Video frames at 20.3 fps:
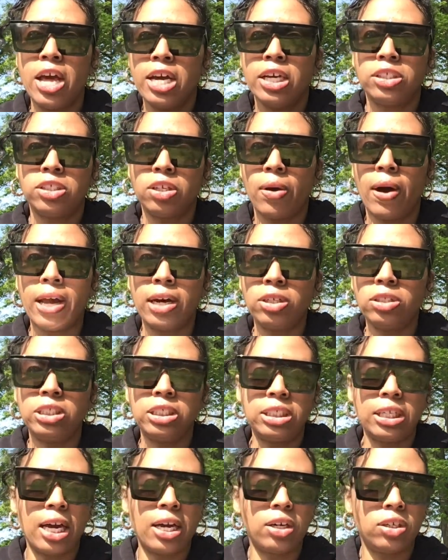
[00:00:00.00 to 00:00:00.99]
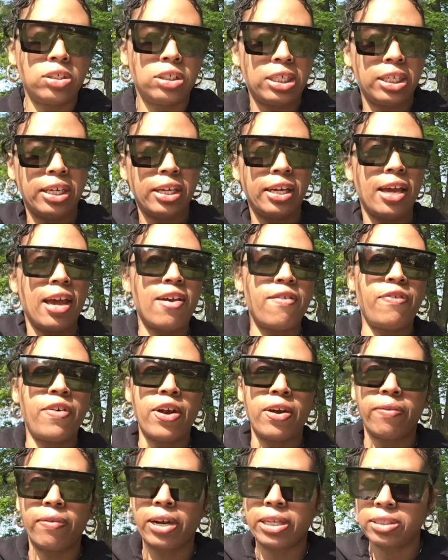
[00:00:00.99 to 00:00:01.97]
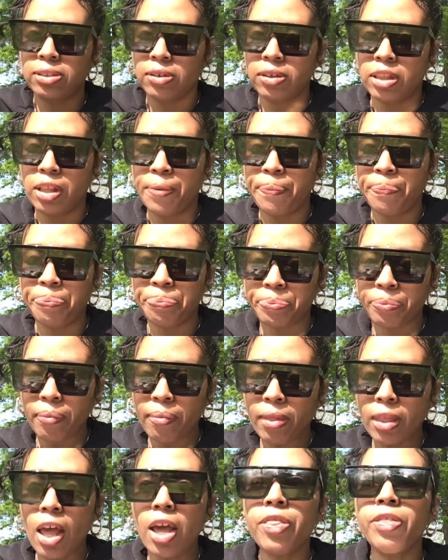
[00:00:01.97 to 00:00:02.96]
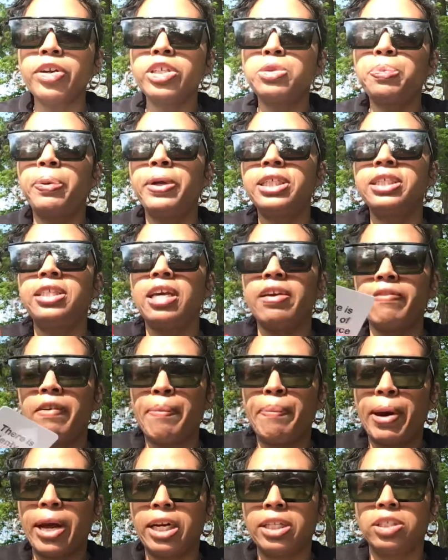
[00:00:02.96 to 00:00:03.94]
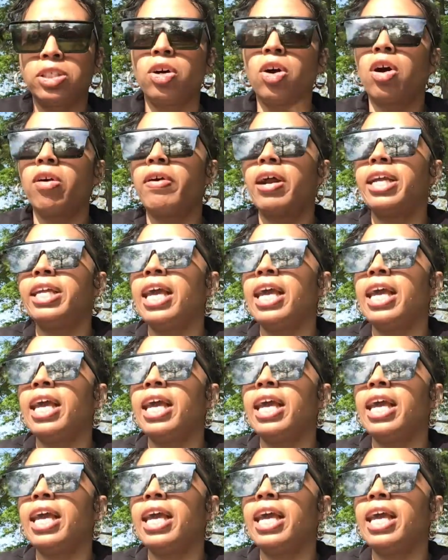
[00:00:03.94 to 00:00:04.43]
So energy to energy, if it resonates, there's plenty of abundance to go around.